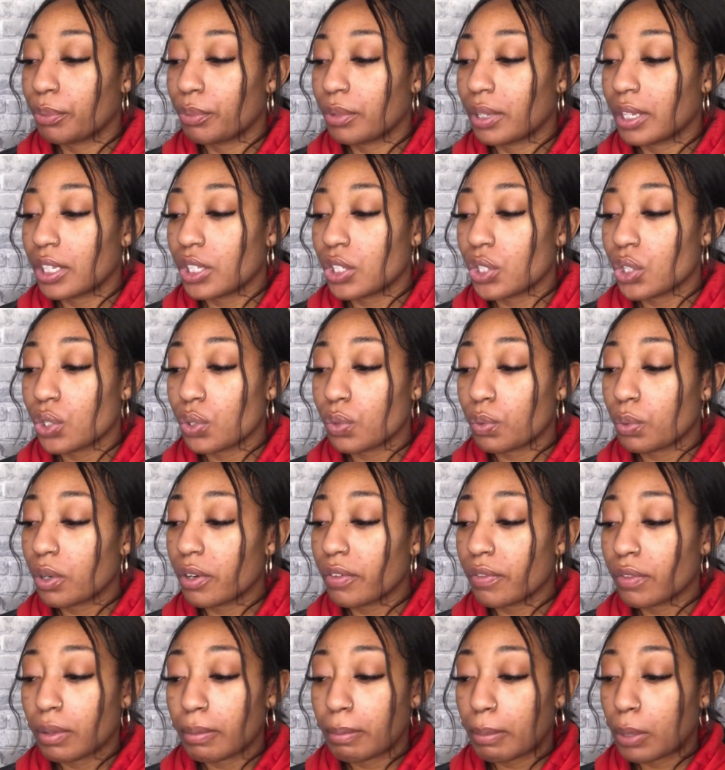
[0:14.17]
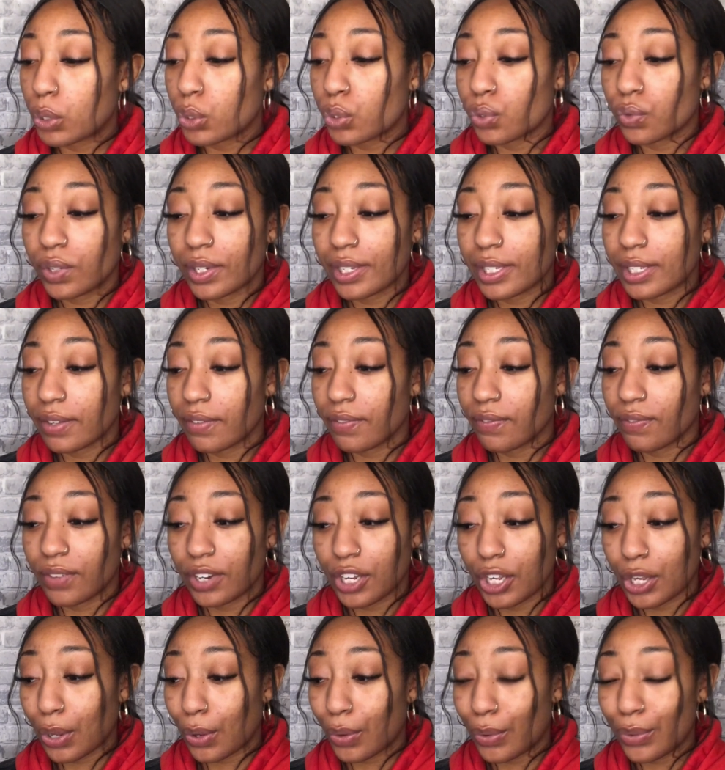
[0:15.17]
this is one of the most recent
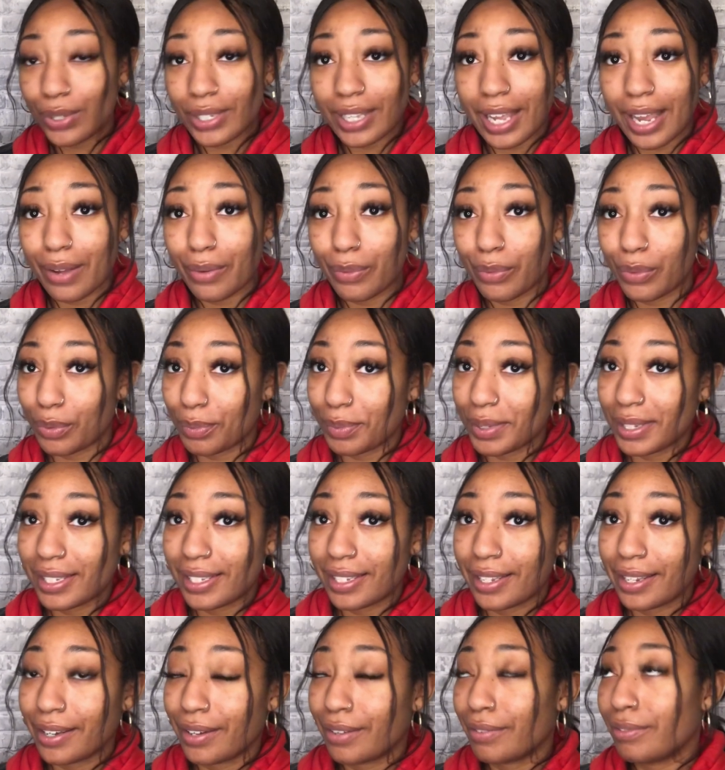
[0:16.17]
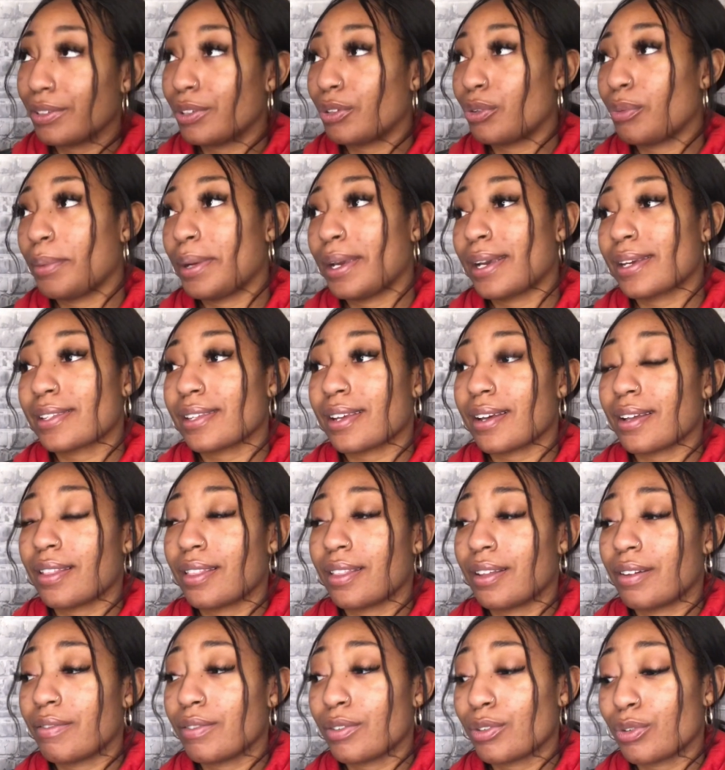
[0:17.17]
videos I will be seeing of Little Mix. I
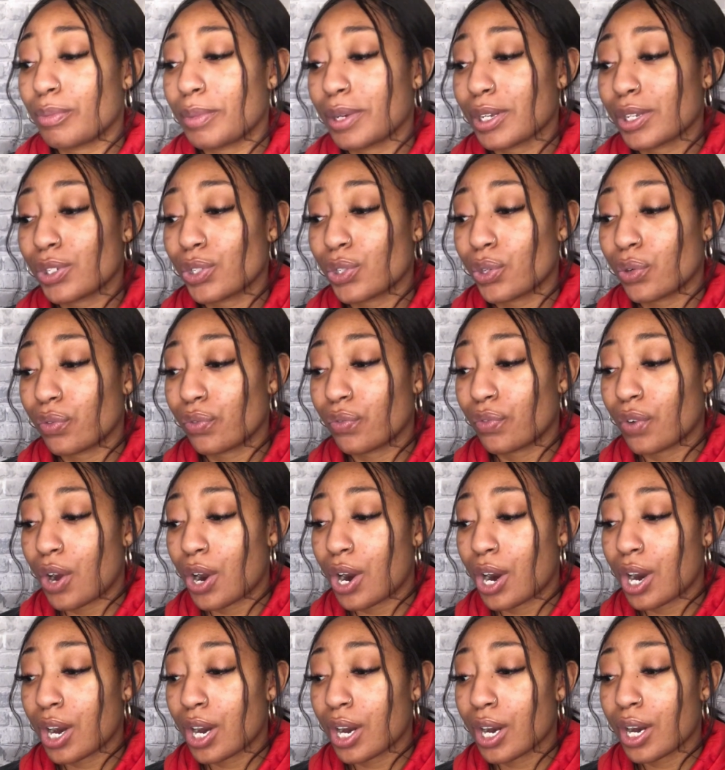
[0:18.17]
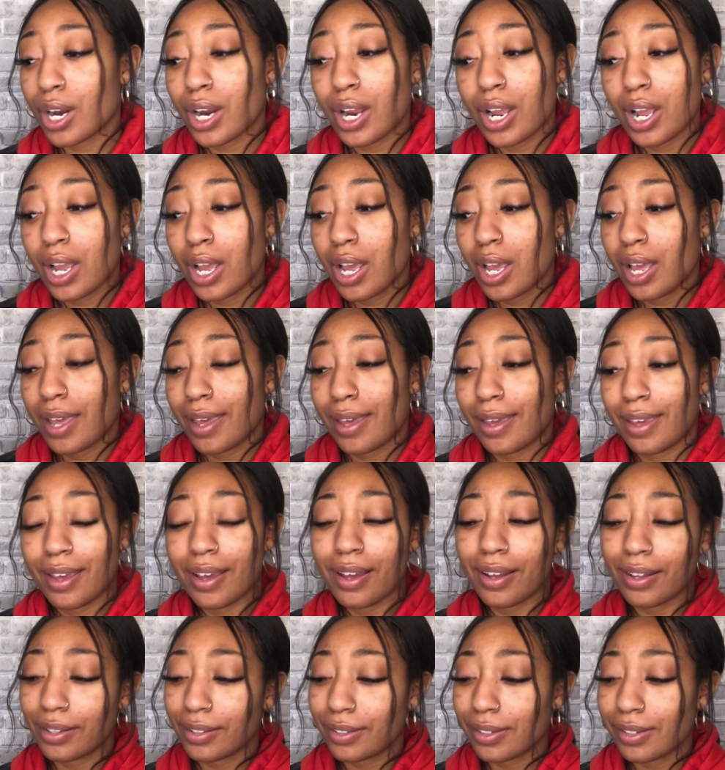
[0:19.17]
love Little Mix so far.
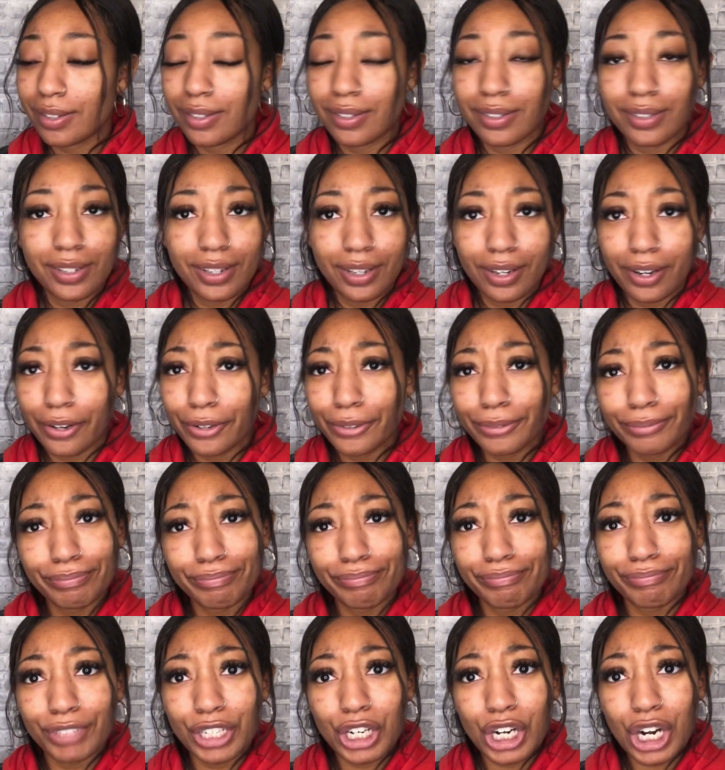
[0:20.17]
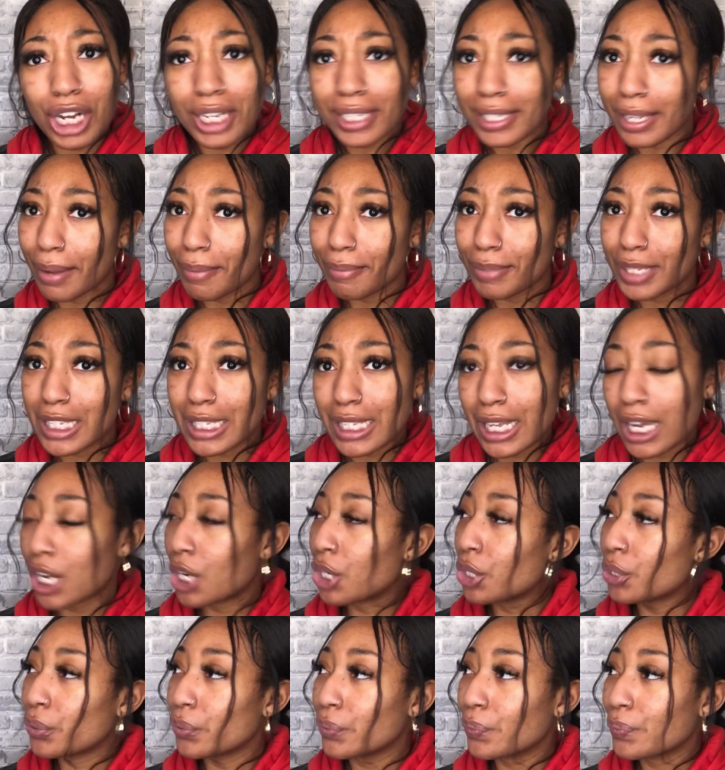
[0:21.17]
And, you know, they're awesome.
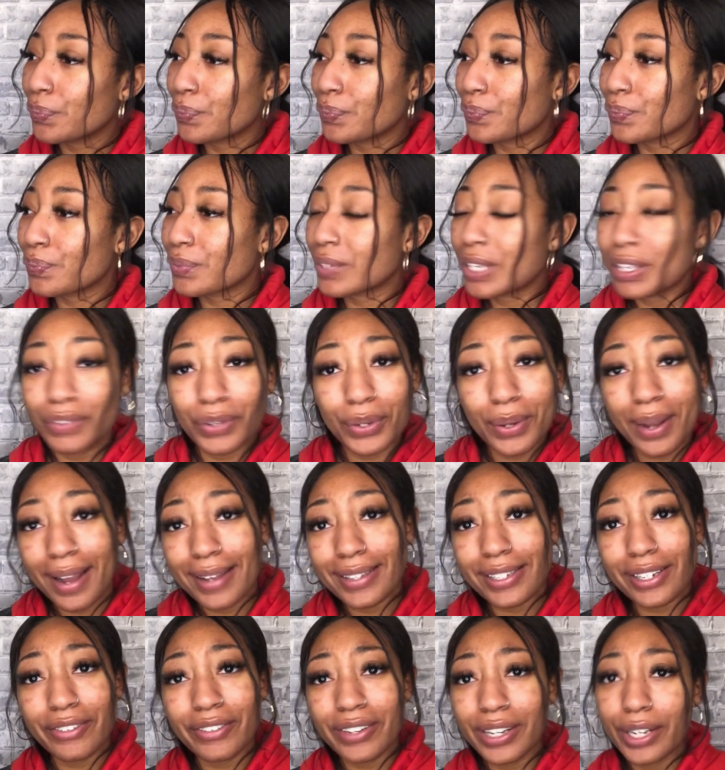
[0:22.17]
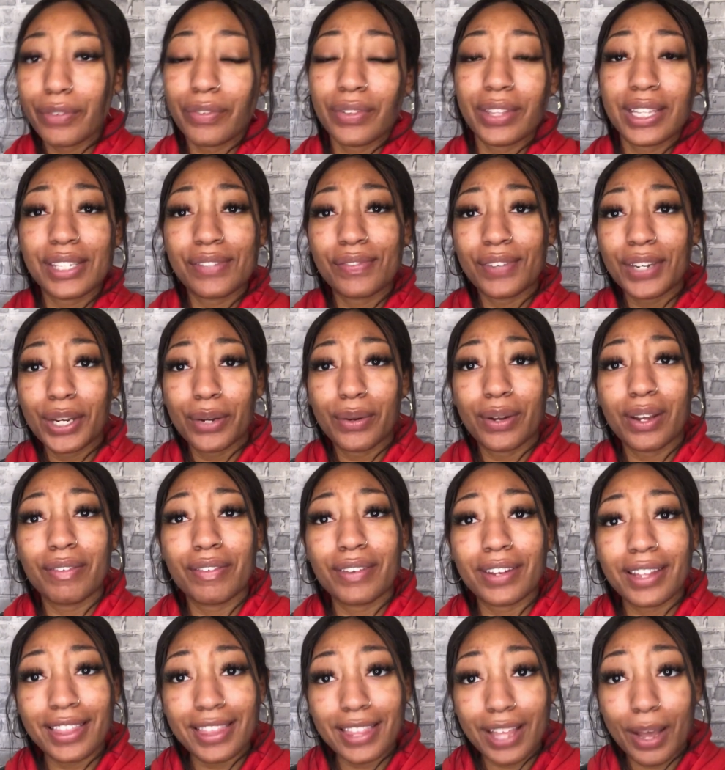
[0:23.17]
So if you guys are ready for this video, give it
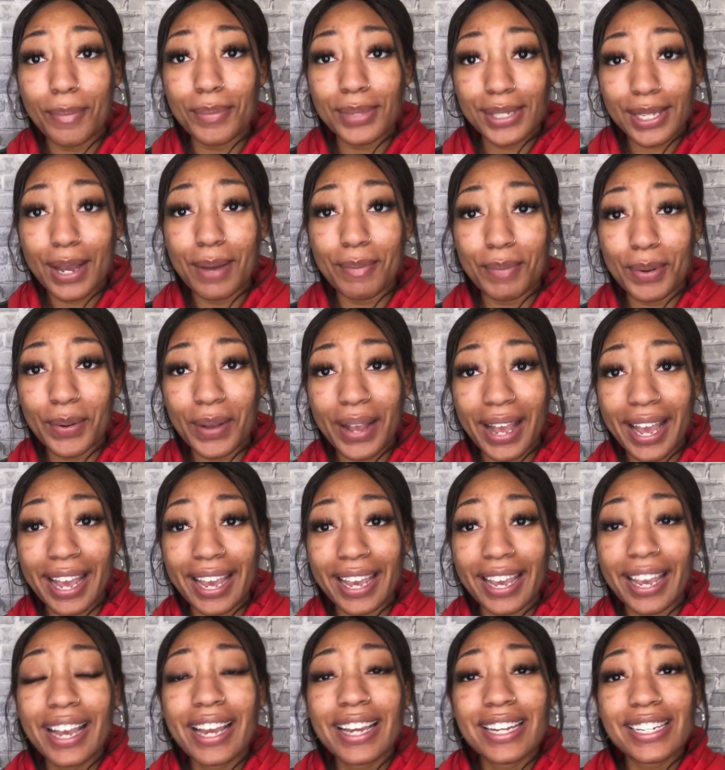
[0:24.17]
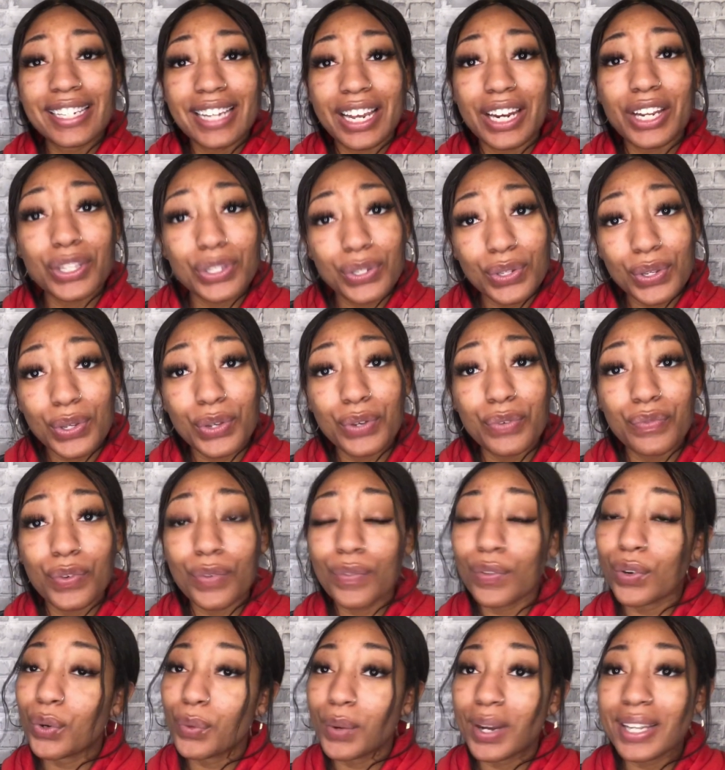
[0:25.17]
a thumbs up, okay? Shout out to you for
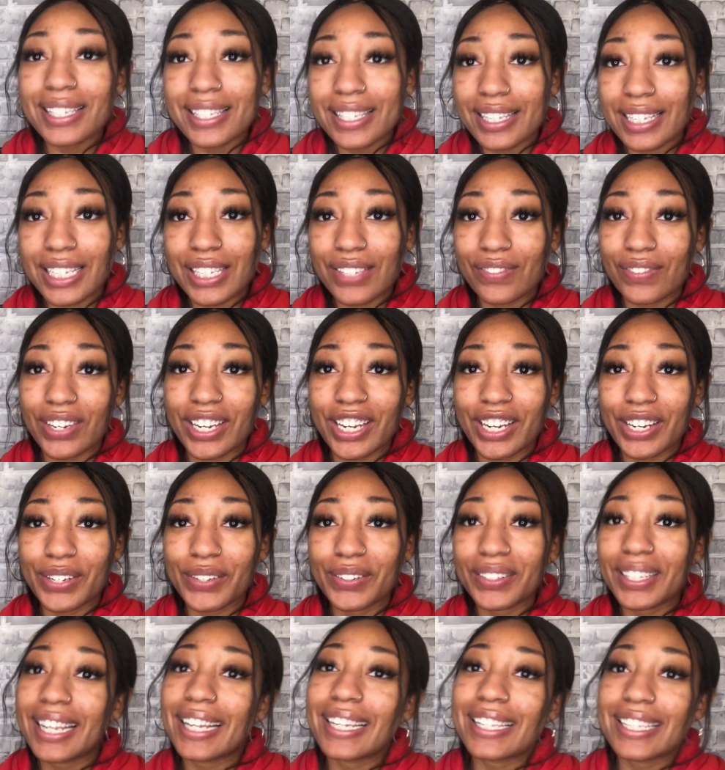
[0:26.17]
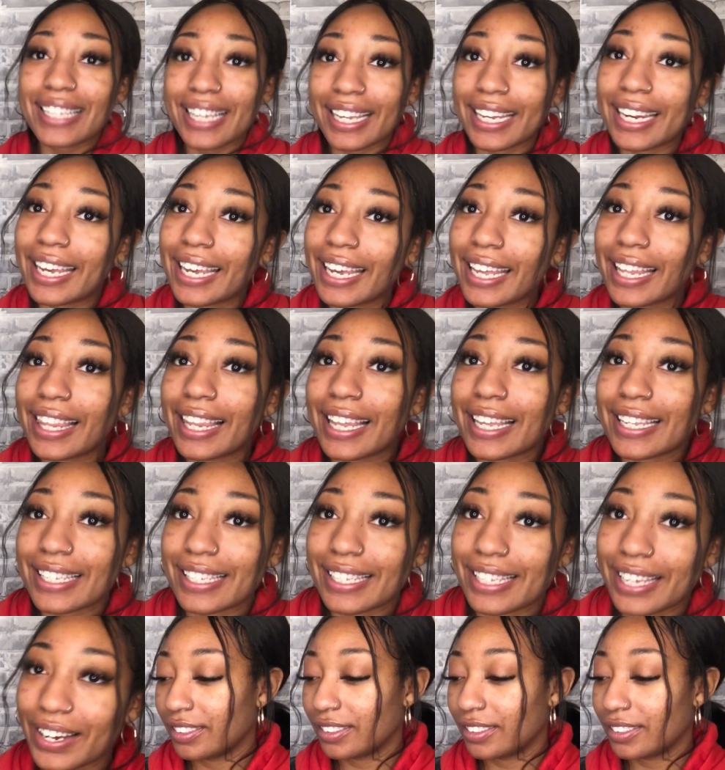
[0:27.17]
requesting this video. Let's get it and let's go.